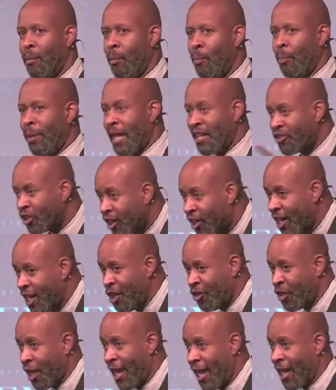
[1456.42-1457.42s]
But that's a
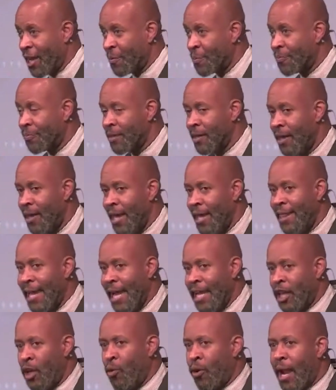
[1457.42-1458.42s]
good thing
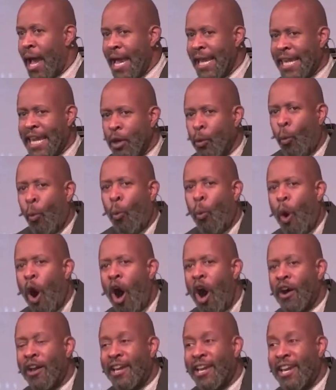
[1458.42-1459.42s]
that you and I can
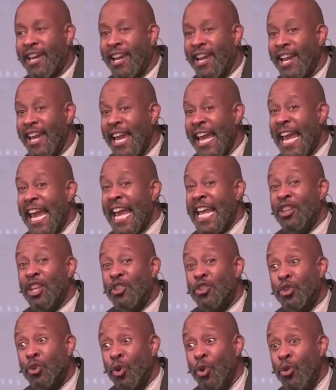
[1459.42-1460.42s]
walk in the
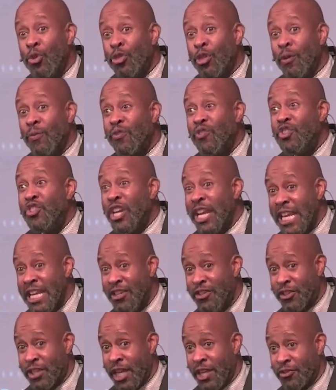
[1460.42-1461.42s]
truth of
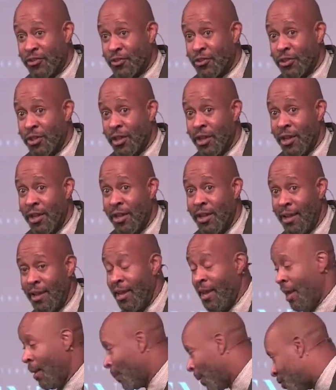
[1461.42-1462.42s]
Jesus.
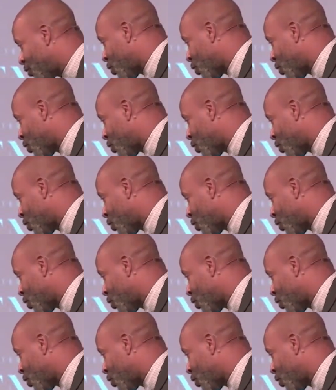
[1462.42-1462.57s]
But